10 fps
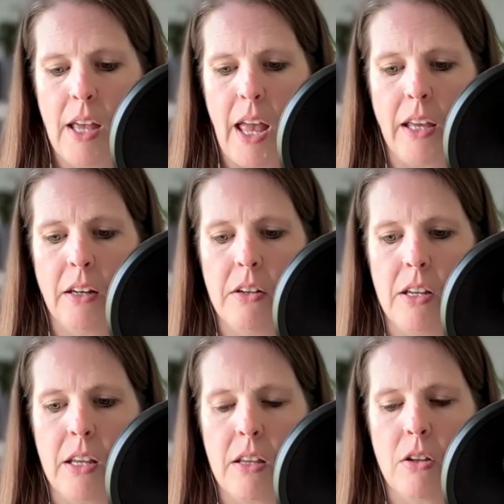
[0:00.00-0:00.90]
And,
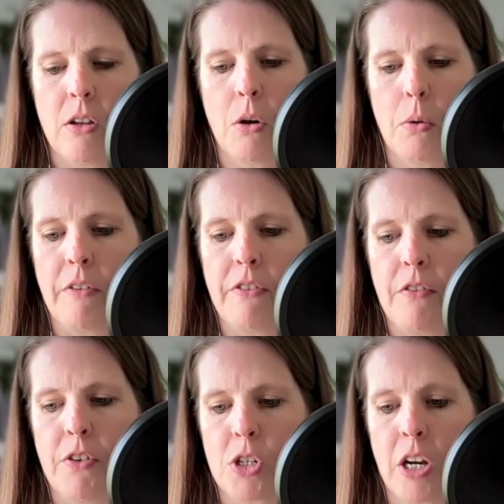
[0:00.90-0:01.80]
you know,
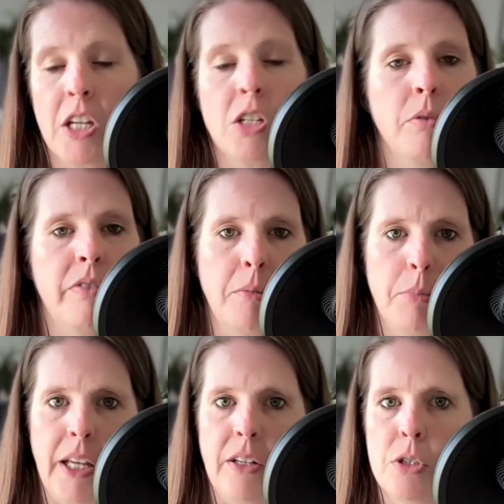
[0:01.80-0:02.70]
if you're talking to event
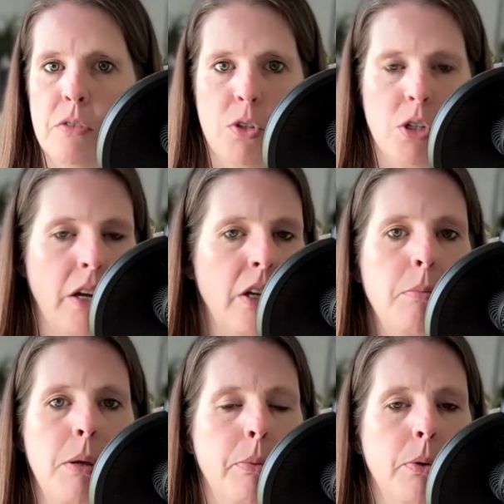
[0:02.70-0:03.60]
planners, if you're talking to
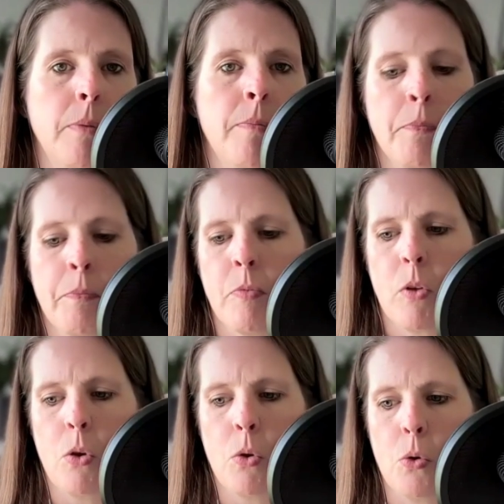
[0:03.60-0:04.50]
people
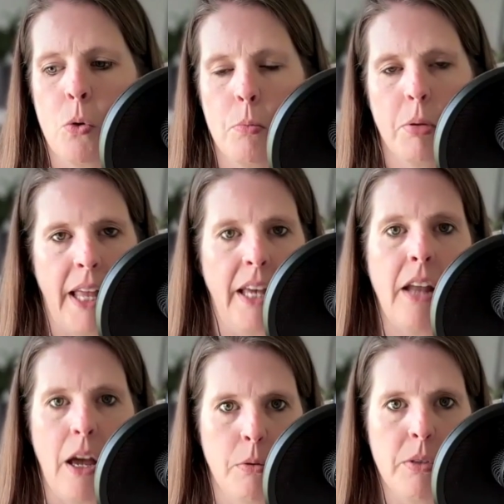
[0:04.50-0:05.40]
who plan
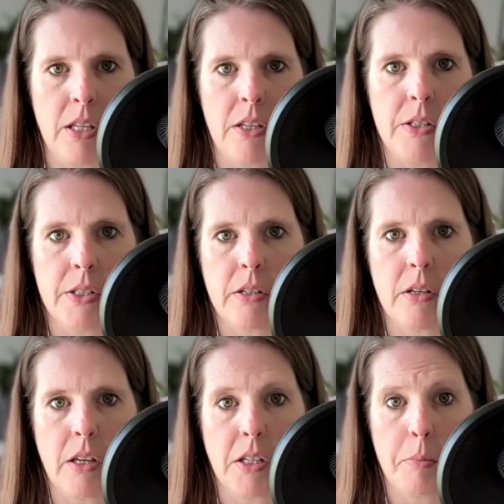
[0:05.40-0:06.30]
out these
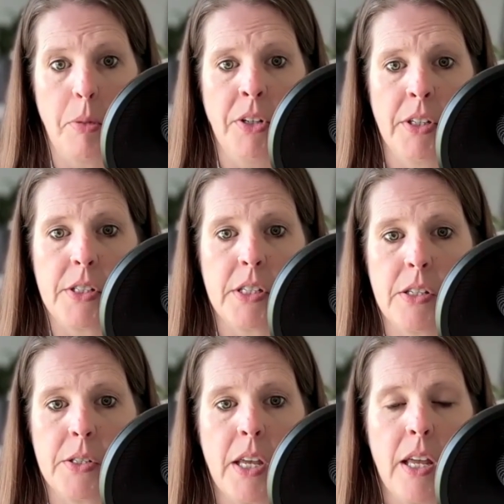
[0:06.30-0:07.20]

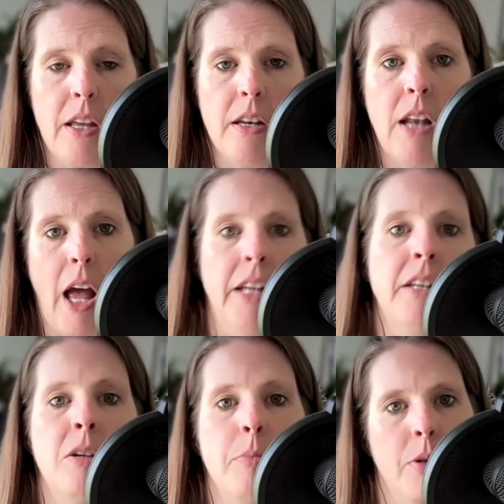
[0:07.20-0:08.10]
experiences,
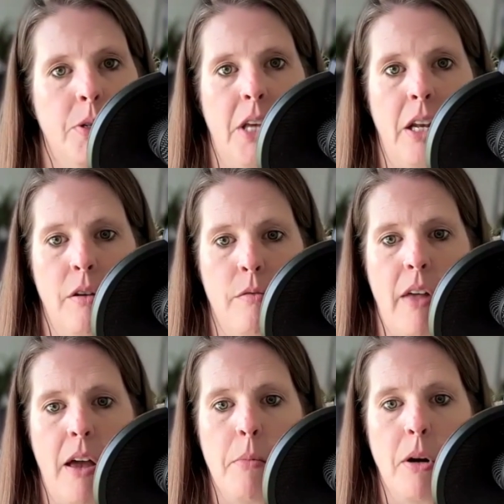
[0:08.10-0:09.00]
90% of
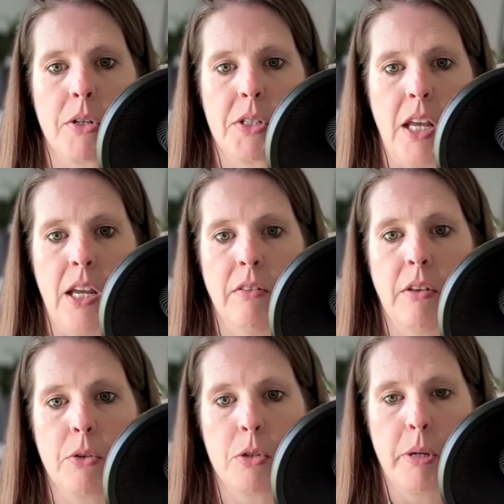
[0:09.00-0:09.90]
them are saying
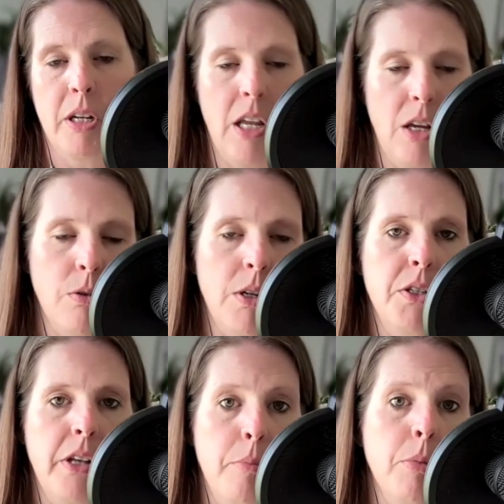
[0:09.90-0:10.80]
that there's been an
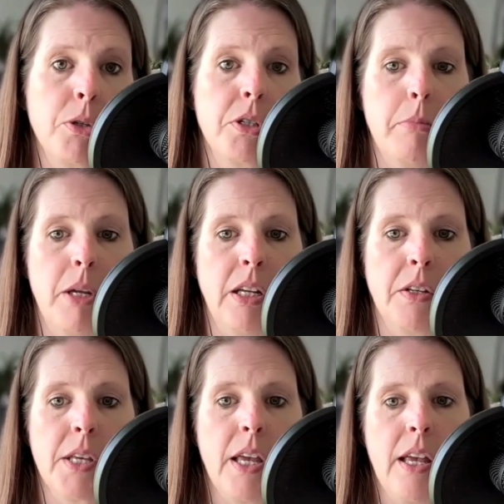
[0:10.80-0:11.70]
increase in in-person meetings,